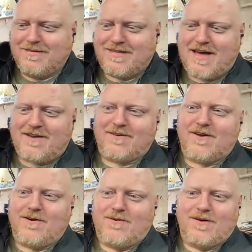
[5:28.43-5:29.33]
That'll
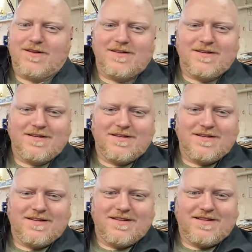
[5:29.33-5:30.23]
go
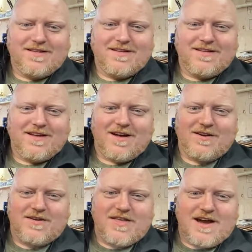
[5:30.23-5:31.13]

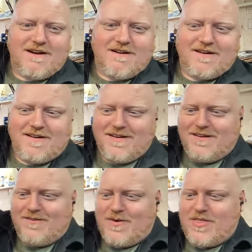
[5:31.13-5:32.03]
under there
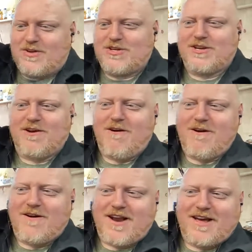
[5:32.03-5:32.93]
with the shin guard
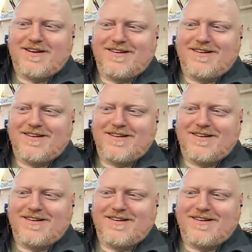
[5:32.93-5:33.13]
on it.